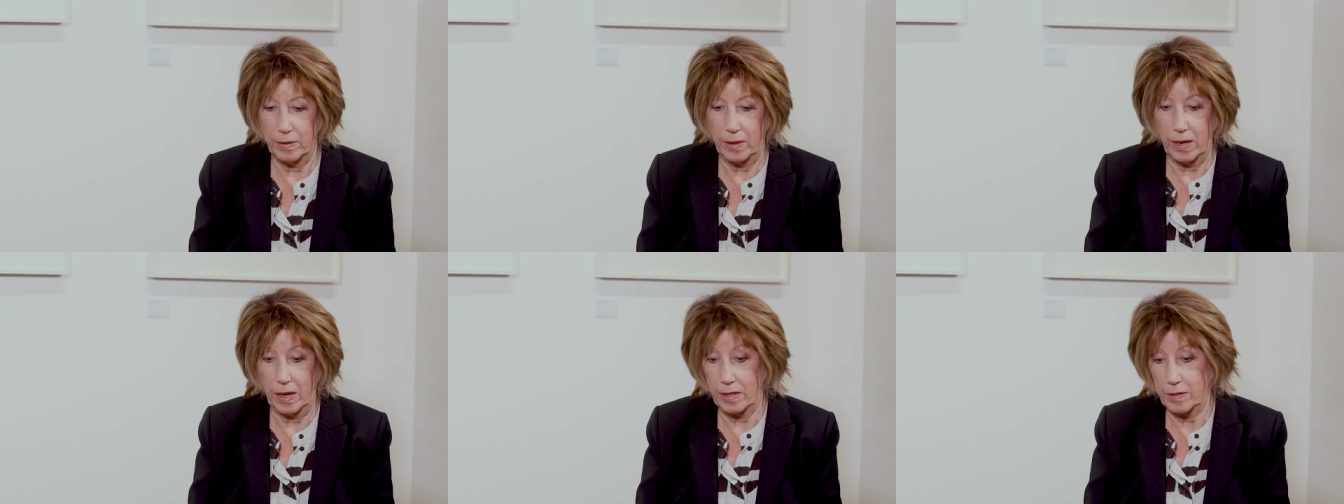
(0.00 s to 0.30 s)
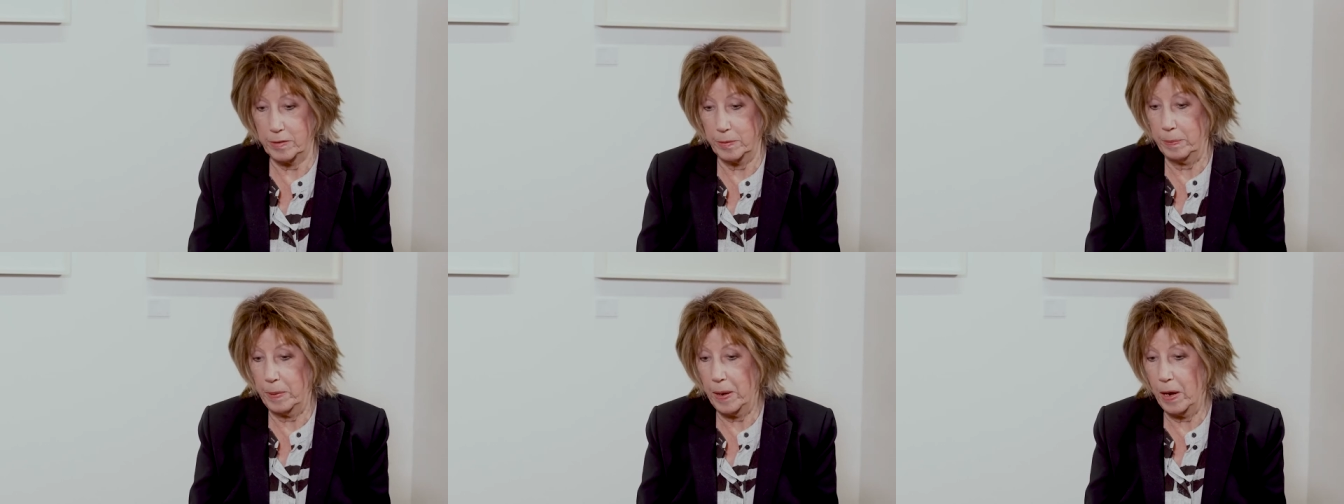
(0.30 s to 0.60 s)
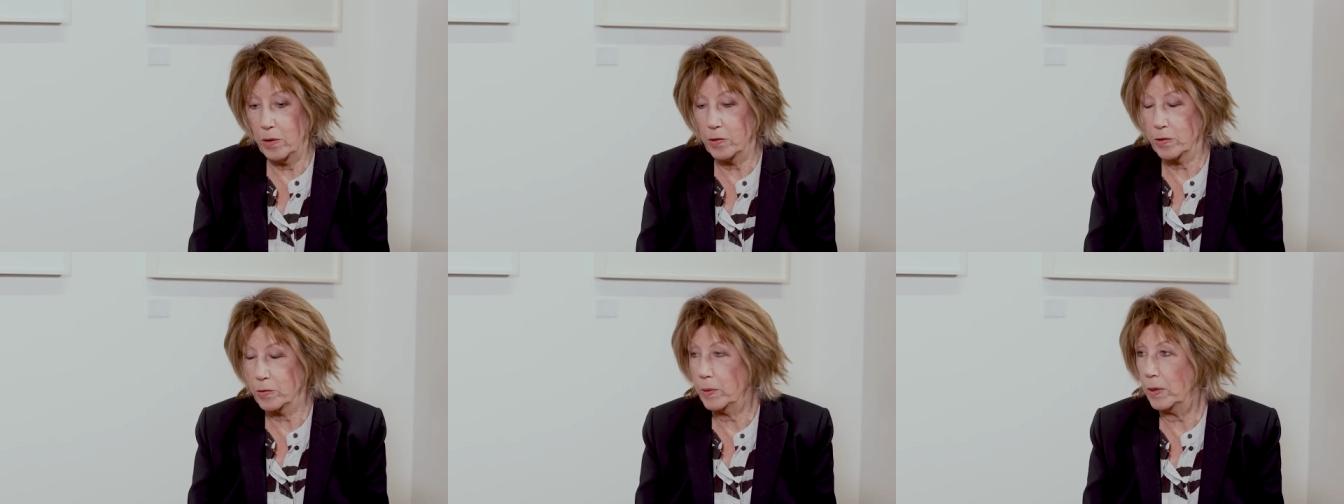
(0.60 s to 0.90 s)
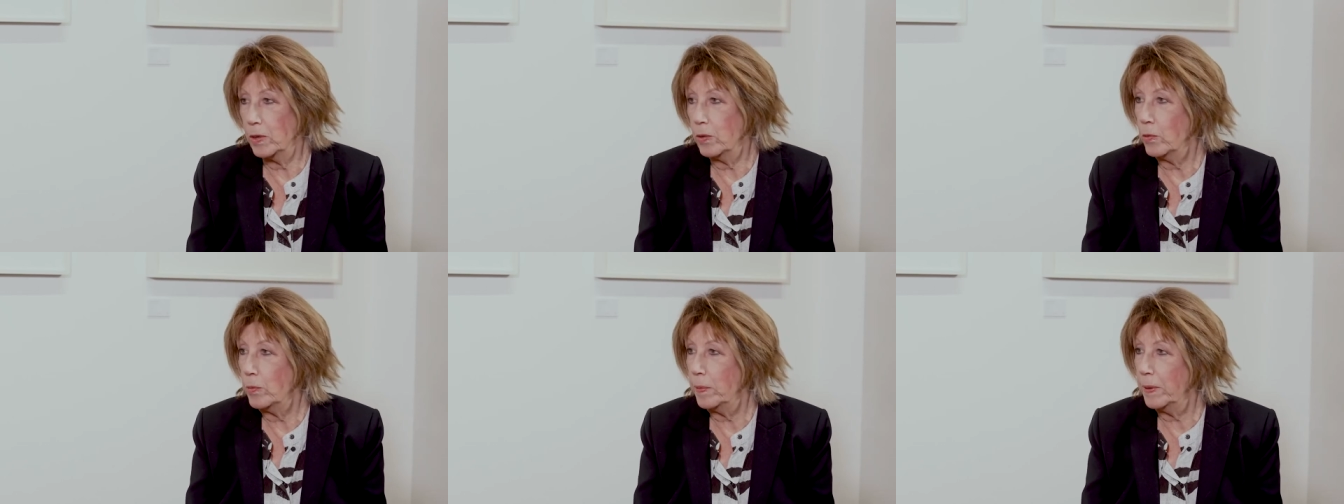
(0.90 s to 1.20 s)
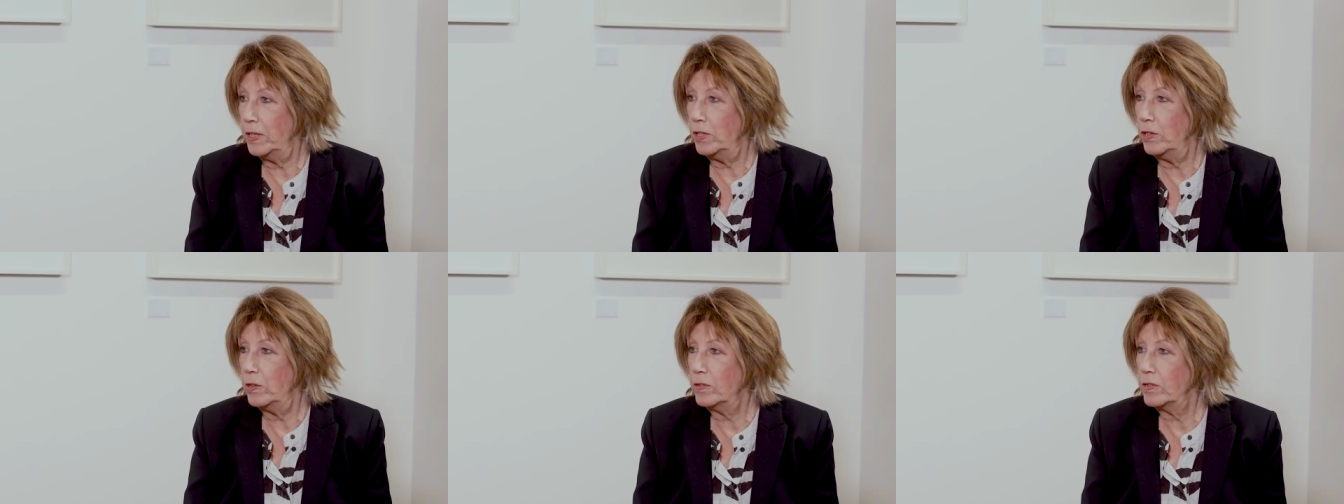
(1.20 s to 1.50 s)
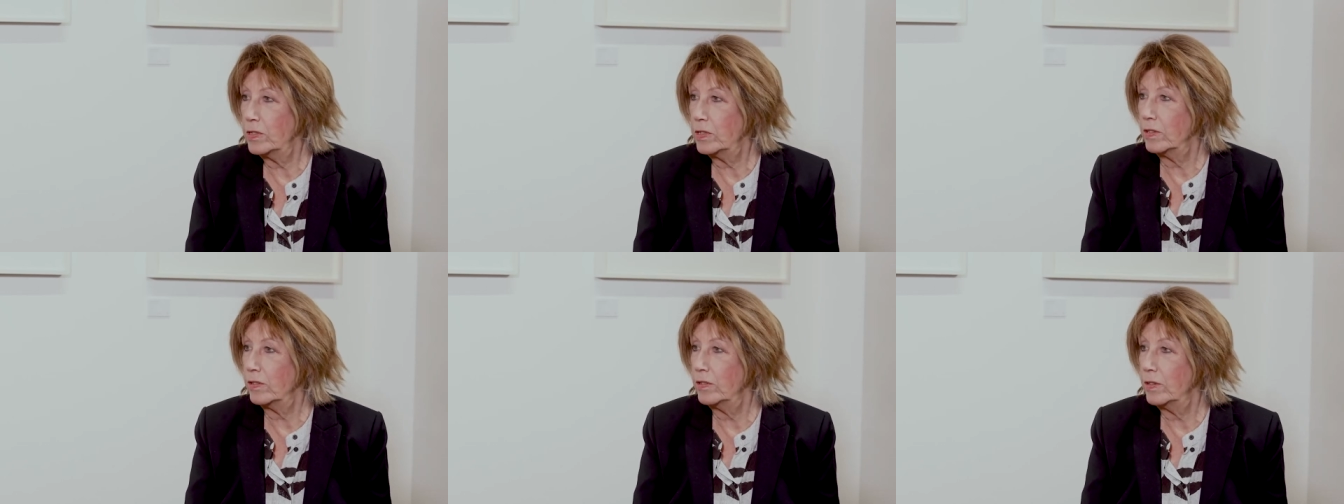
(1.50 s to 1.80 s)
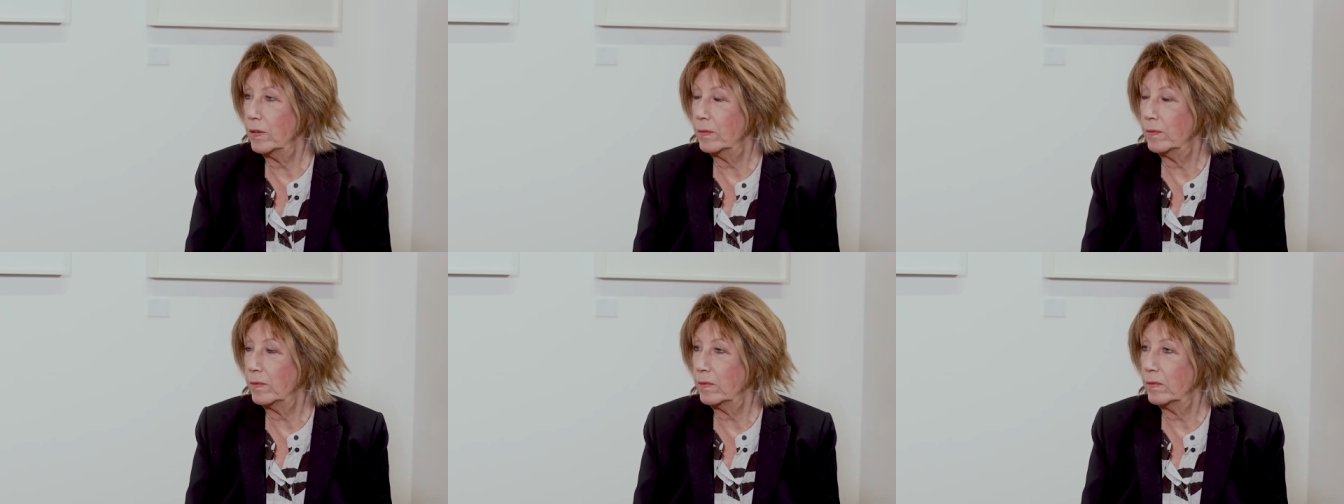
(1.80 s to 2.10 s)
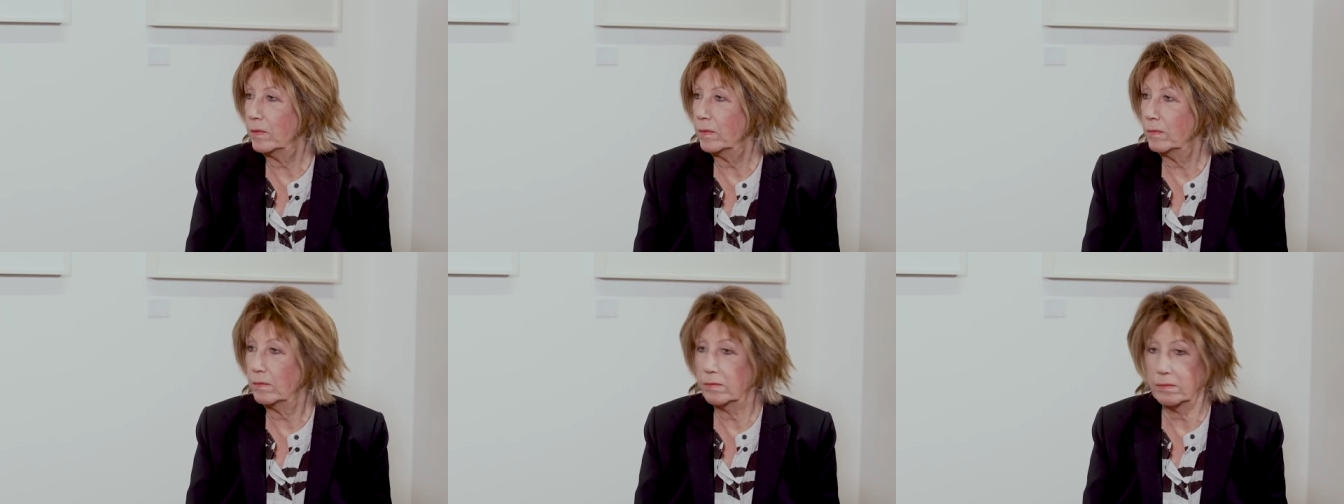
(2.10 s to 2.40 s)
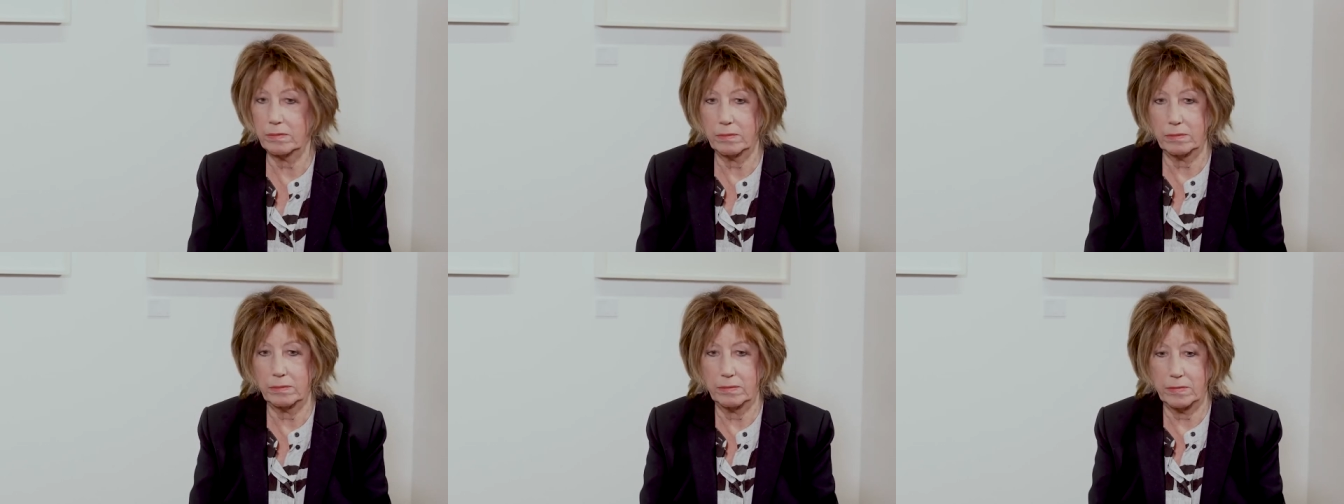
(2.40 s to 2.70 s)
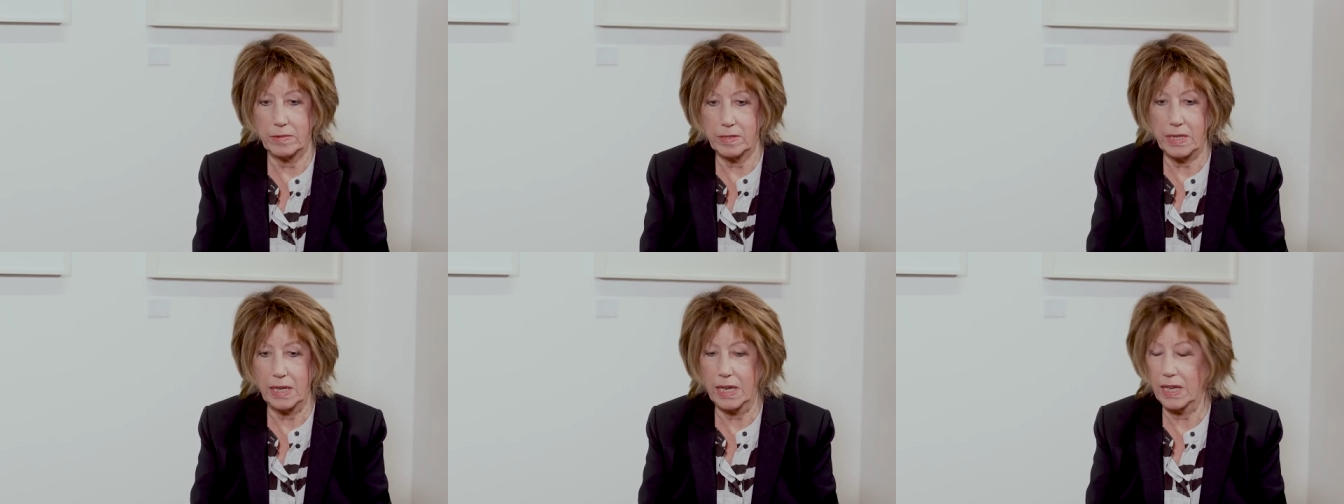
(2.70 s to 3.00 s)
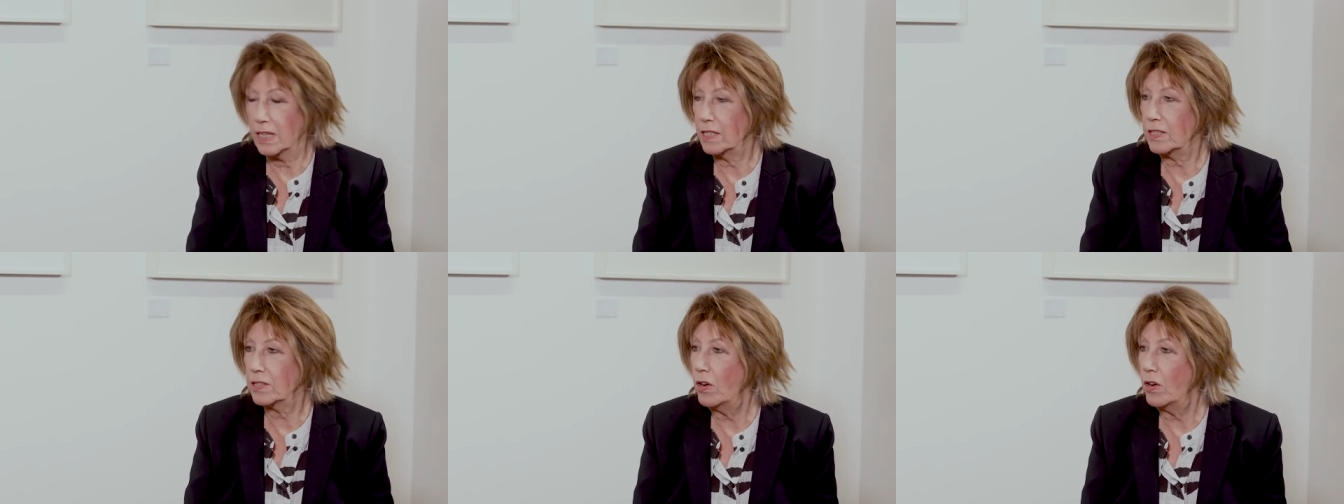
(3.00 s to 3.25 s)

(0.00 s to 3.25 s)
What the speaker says: I suppose we'd all been used to singing